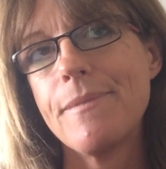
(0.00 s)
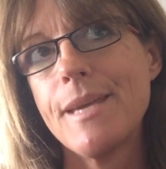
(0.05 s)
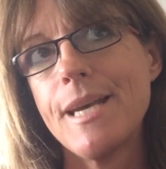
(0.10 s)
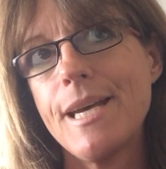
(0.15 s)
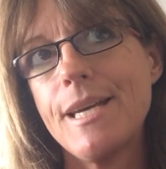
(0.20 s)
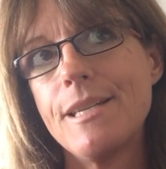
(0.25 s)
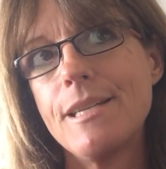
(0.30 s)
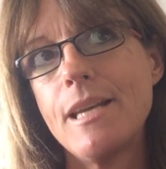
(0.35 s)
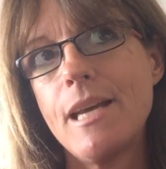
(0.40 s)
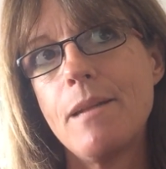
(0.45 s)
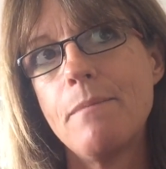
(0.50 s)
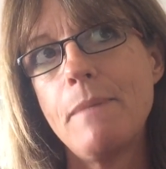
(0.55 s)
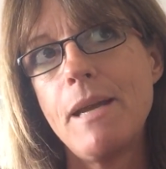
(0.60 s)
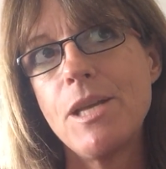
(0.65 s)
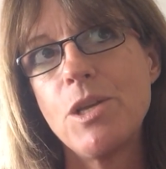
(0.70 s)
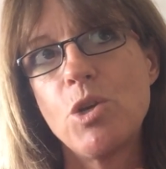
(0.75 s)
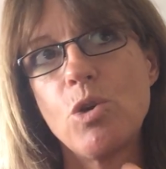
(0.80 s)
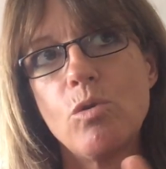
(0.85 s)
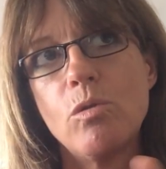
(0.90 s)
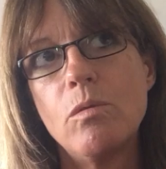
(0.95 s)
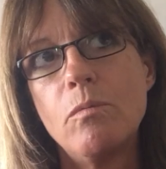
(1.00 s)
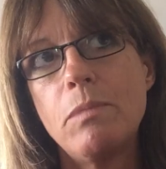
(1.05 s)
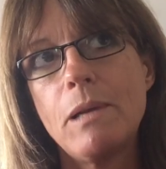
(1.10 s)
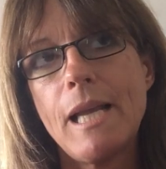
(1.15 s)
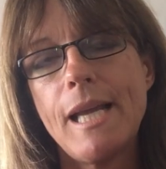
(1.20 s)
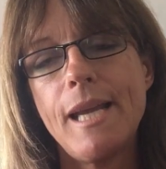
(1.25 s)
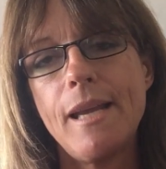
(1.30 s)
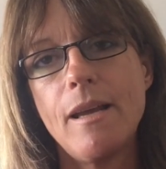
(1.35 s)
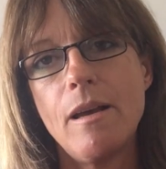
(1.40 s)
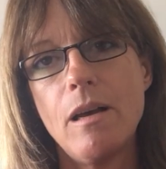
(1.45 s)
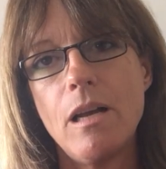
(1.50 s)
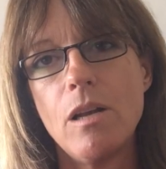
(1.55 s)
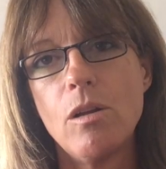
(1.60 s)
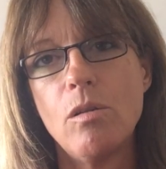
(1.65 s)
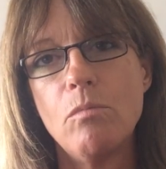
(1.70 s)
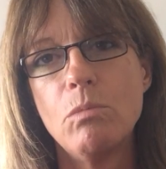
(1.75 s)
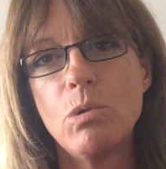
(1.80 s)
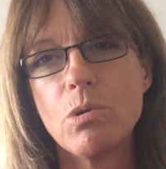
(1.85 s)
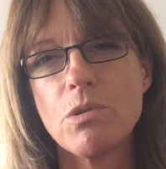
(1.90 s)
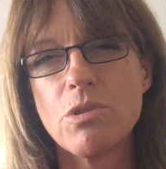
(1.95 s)
and make your plate a
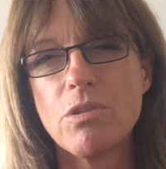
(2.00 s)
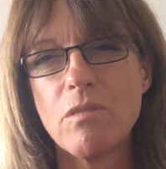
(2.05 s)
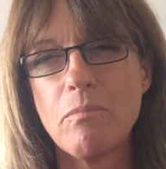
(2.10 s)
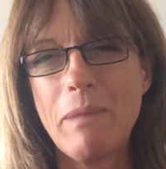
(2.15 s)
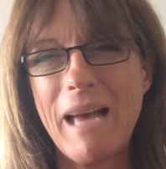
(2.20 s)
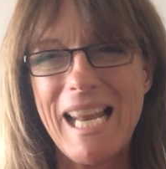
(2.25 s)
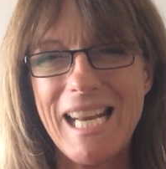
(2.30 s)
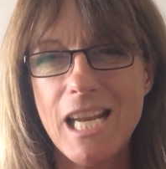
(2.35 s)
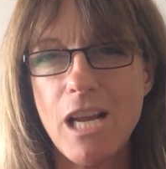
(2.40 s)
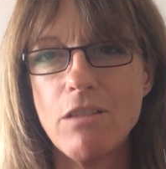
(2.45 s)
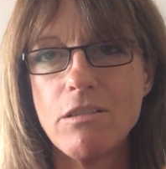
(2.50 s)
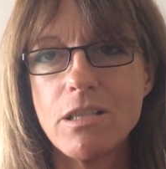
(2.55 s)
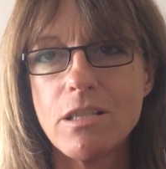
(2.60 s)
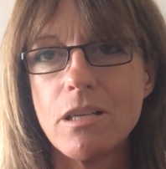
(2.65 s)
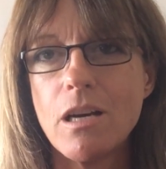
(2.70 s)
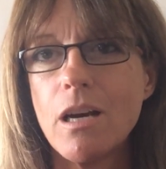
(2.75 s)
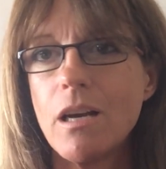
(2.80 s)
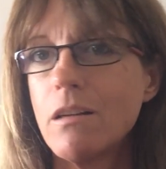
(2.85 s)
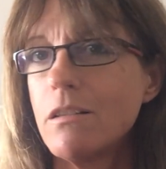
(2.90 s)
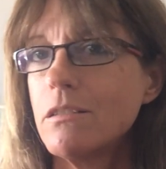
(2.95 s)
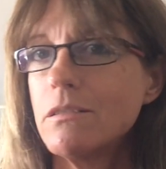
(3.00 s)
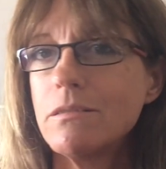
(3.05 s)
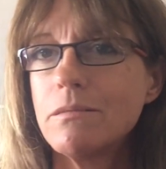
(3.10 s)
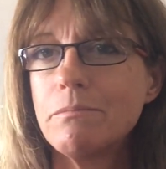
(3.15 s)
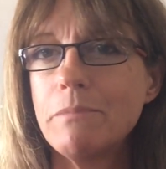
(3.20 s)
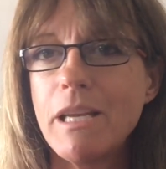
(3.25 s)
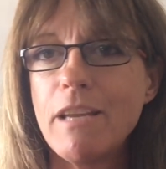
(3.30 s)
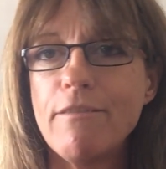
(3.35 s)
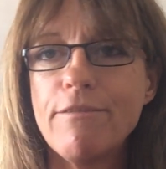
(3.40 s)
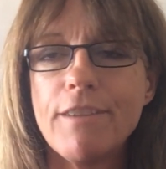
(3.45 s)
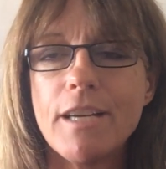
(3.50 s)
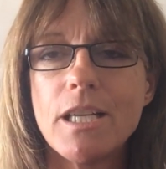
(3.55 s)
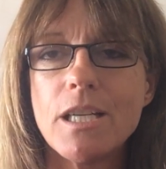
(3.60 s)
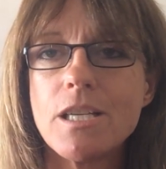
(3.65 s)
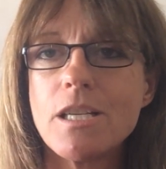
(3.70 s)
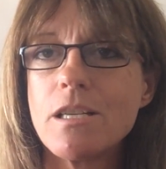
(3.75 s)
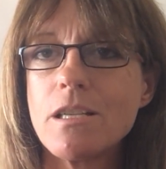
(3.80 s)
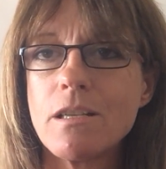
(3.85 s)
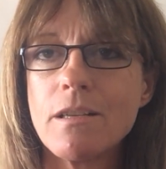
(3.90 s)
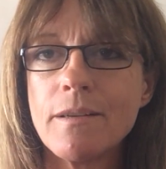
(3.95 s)
lot more sort of paleo style: meat,
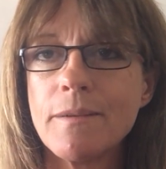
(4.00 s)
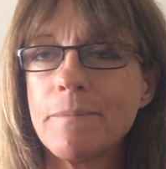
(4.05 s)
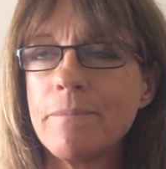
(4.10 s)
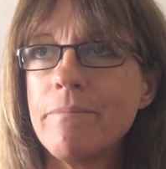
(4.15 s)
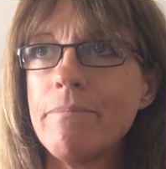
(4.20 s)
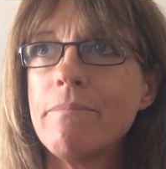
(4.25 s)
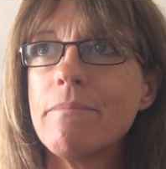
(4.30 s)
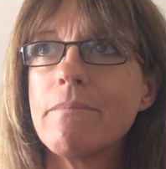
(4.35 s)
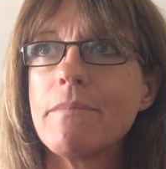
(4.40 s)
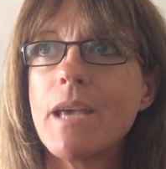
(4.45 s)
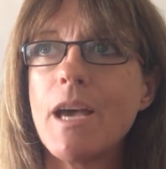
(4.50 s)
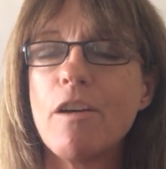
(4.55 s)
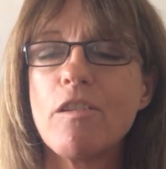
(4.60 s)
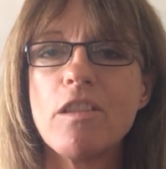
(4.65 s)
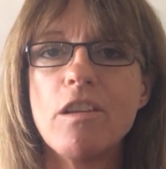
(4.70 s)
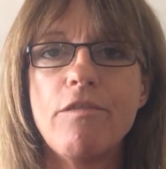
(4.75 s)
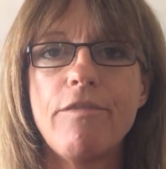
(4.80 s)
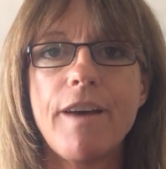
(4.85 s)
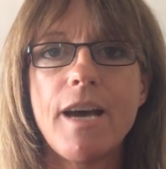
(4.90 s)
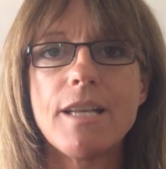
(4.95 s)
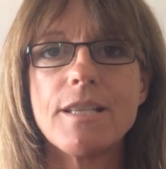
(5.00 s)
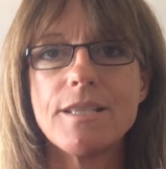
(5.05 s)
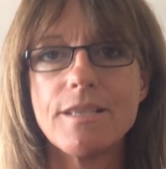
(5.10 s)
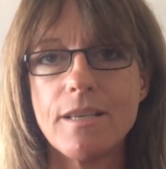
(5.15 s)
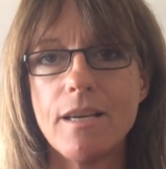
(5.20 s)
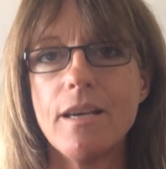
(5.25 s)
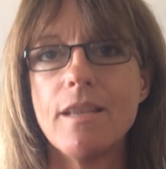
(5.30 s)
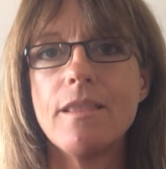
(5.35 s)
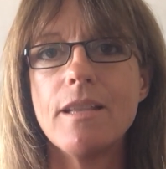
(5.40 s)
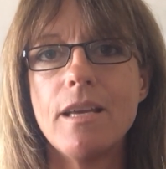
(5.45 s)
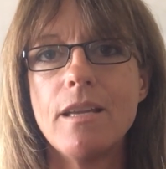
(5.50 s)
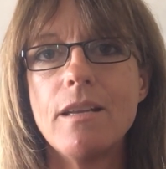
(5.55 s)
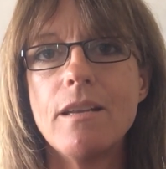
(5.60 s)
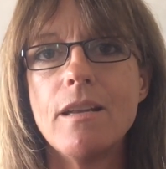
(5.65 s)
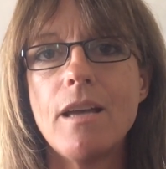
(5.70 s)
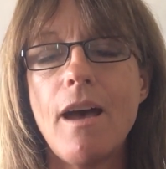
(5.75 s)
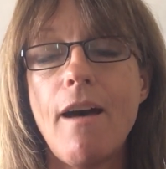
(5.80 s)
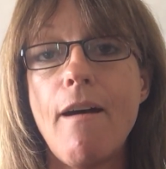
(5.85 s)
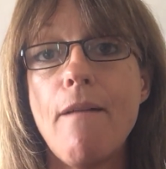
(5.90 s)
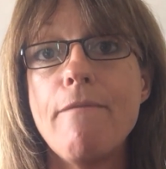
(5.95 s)
fish, healthy fats, and then
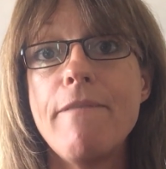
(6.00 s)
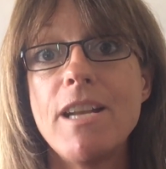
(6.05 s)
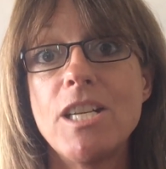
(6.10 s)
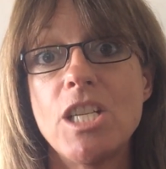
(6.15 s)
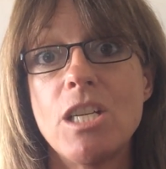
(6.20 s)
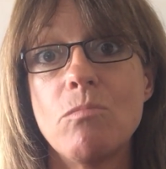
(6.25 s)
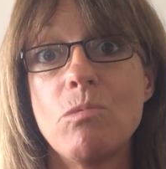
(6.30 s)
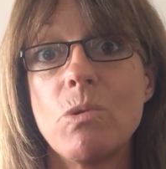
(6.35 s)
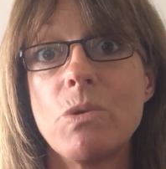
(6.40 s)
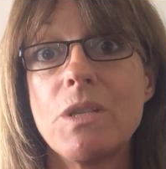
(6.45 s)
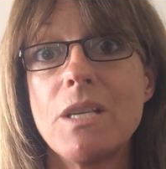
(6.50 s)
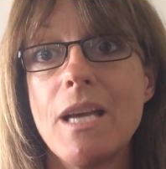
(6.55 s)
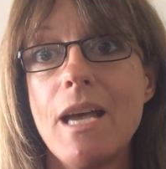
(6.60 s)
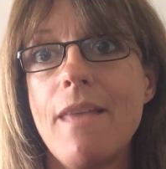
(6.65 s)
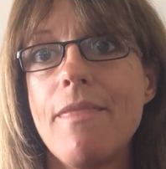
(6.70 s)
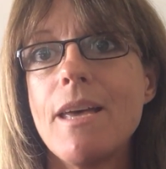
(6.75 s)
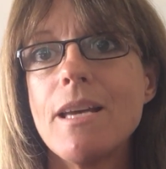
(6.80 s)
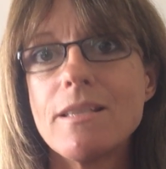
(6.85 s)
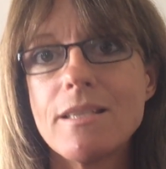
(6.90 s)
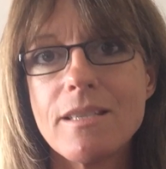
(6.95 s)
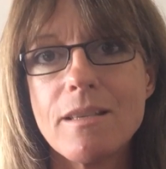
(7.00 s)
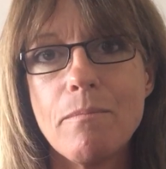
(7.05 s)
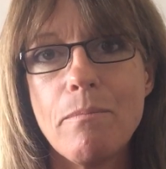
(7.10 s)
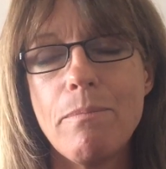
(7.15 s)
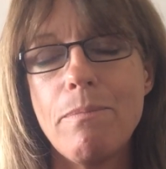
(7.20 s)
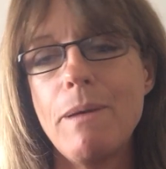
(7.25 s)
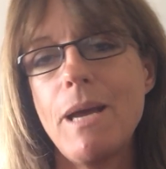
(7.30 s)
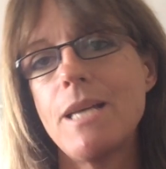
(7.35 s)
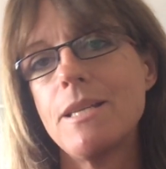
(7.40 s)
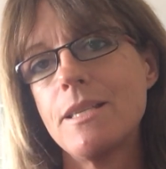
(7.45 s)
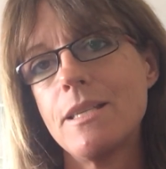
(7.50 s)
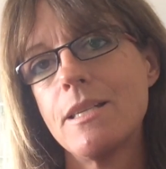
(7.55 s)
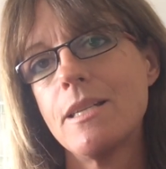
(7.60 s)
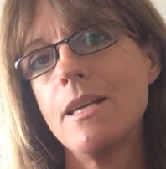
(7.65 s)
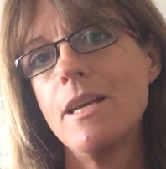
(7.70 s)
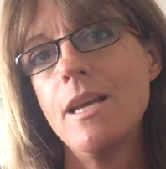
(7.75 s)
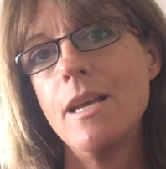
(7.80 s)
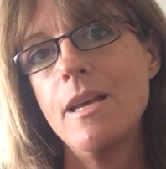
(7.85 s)
vegetables. And that's the best